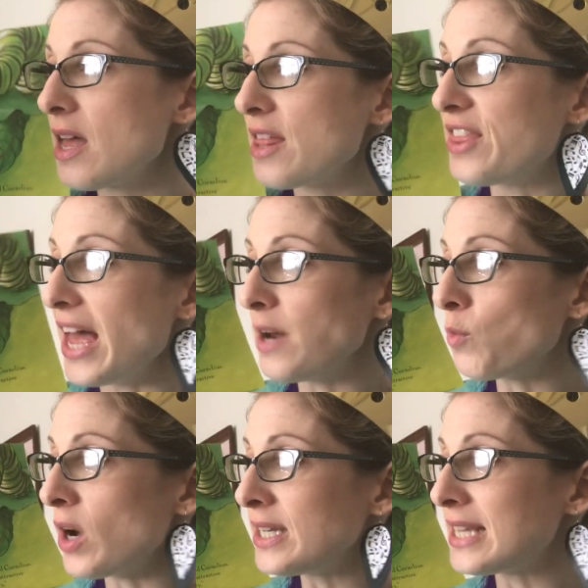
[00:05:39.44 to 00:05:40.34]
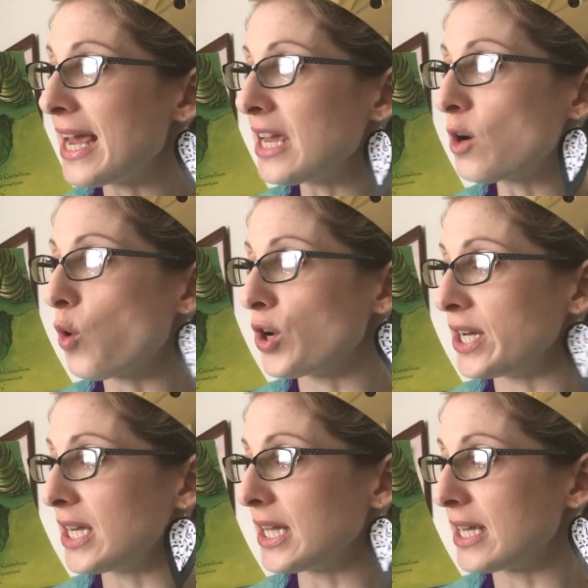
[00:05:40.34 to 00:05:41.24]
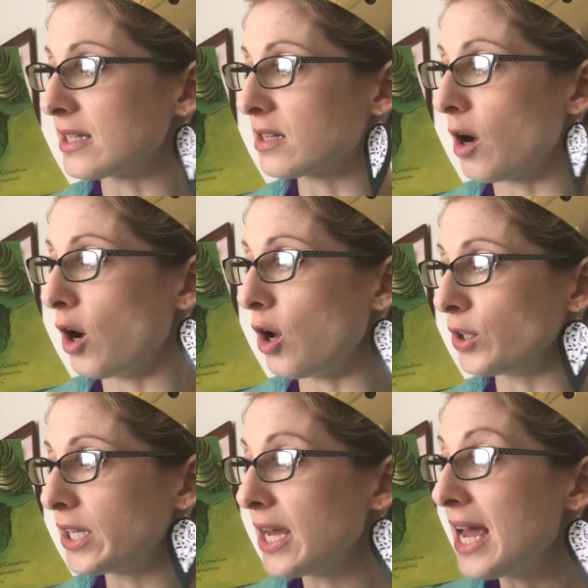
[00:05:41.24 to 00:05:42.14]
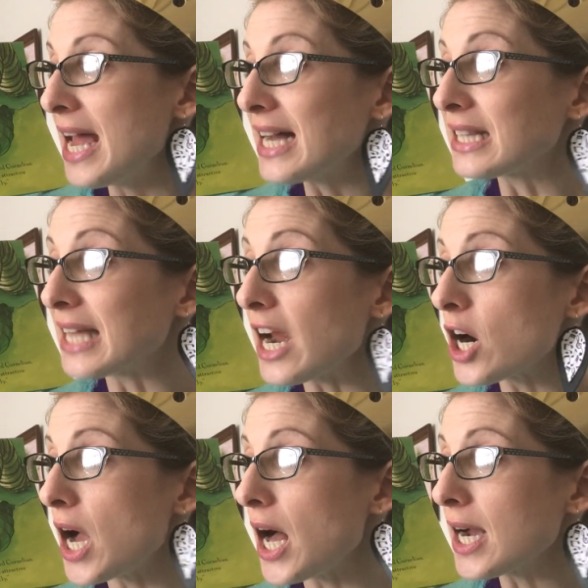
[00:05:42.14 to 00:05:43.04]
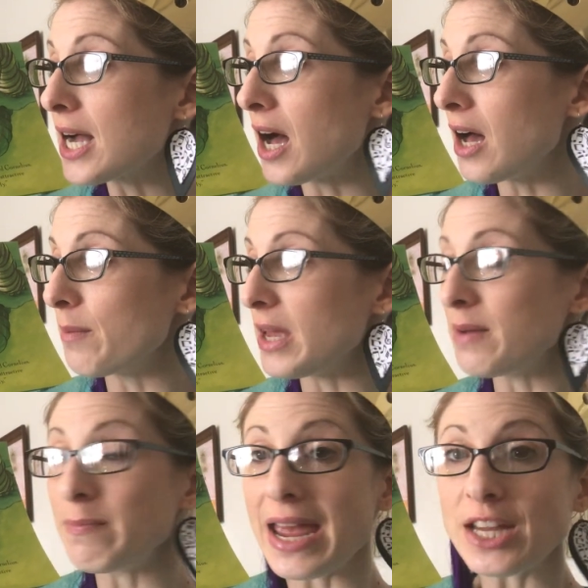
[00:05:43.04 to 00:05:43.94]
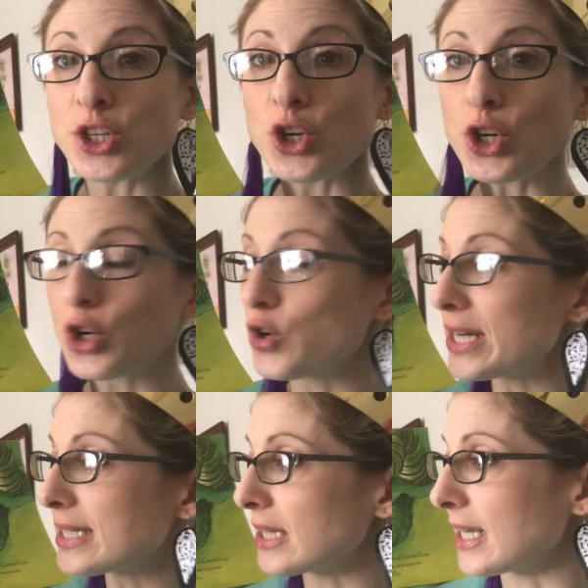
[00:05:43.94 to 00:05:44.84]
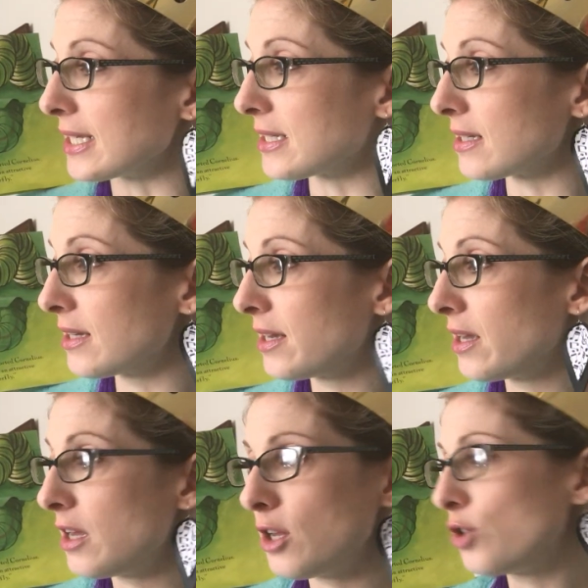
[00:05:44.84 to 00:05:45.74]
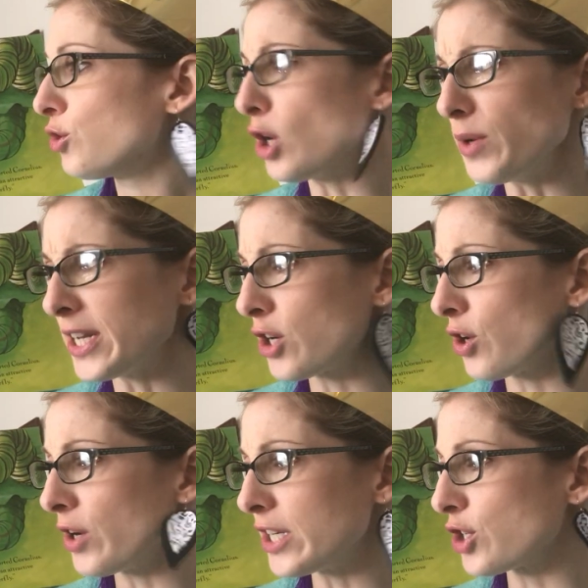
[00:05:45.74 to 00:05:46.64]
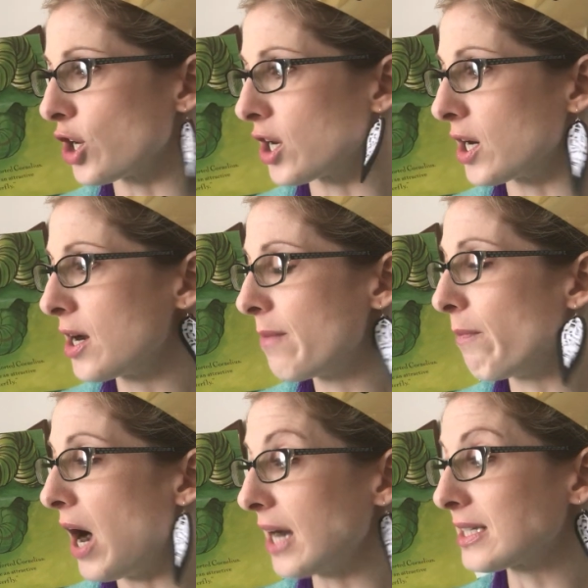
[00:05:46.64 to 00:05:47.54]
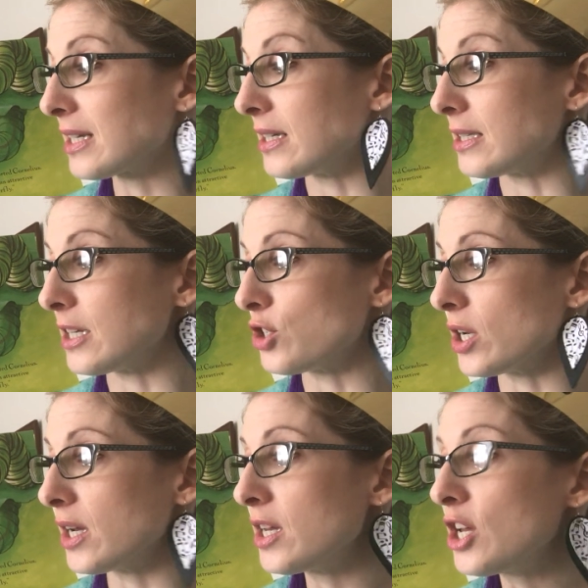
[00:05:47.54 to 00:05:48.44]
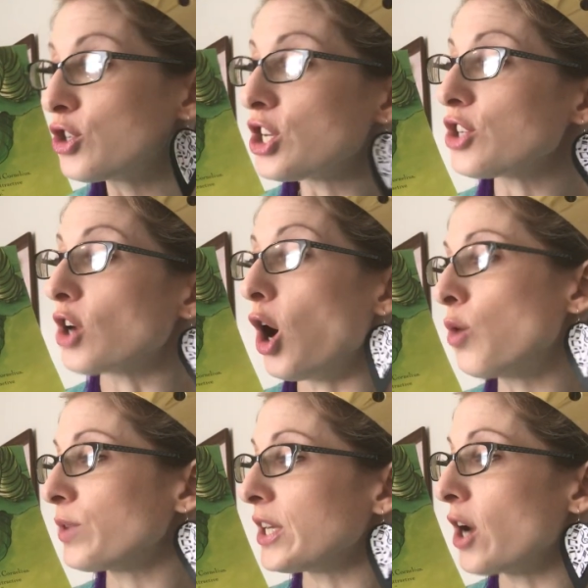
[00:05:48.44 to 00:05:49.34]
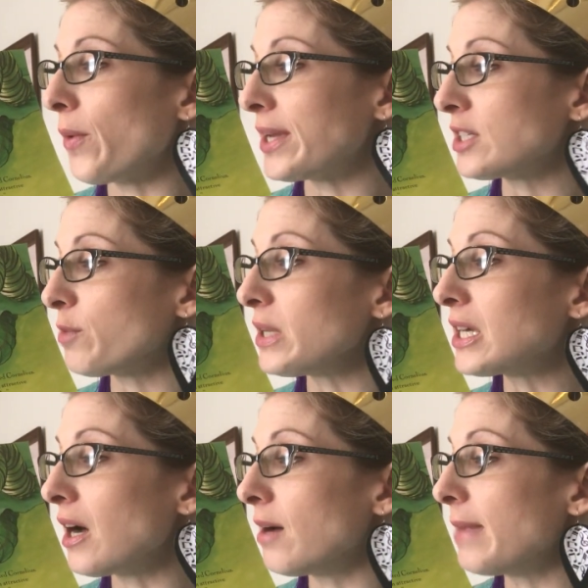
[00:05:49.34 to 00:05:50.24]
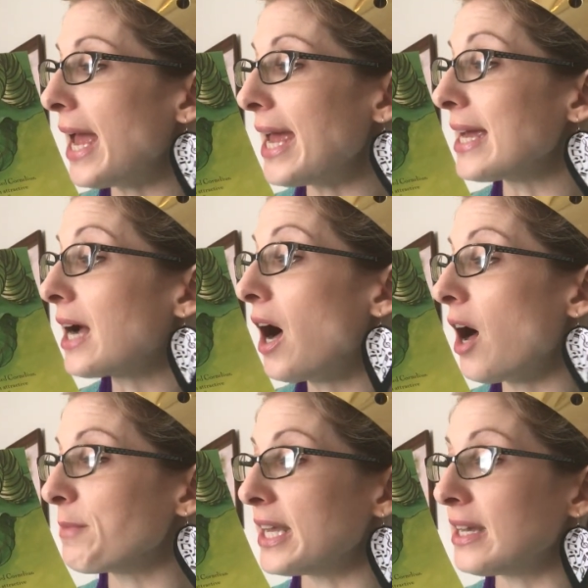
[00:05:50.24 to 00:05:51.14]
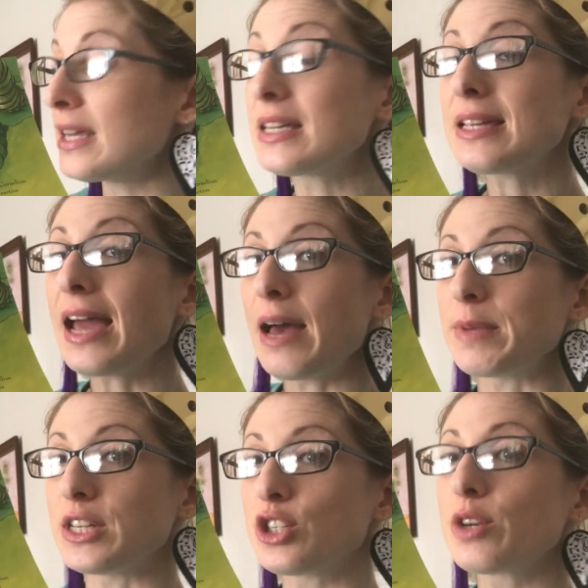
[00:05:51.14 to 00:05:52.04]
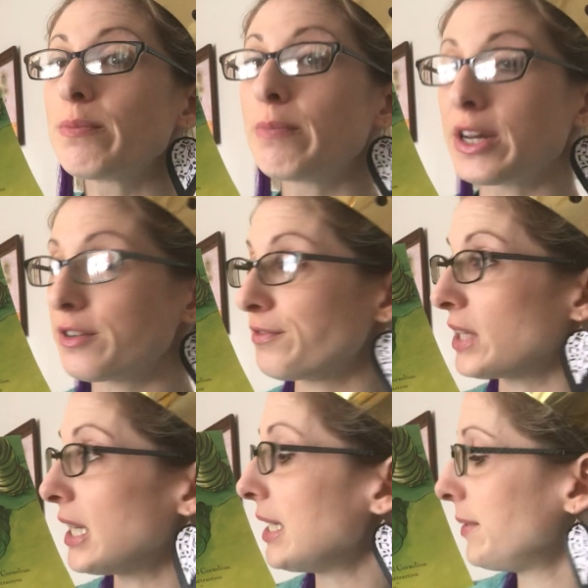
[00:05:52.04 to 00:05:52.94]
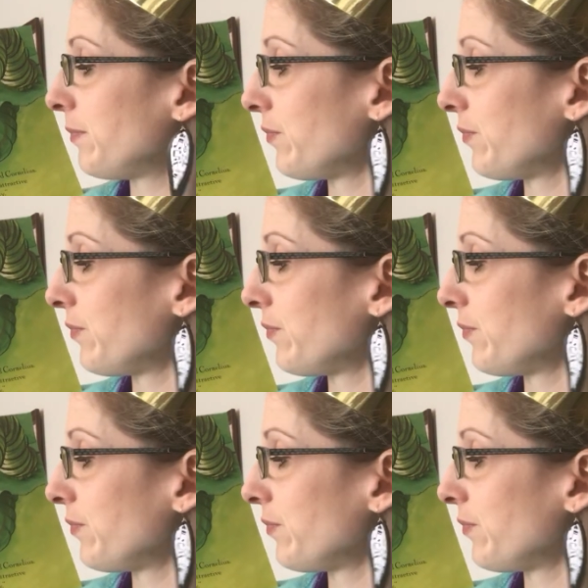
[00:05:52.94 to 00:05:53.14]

Then one day Cornelius called, "Clara, come and make your chrysalis." "Don't encourage her," mocked Catitia. "She's only going to become a common cabbage butterfly."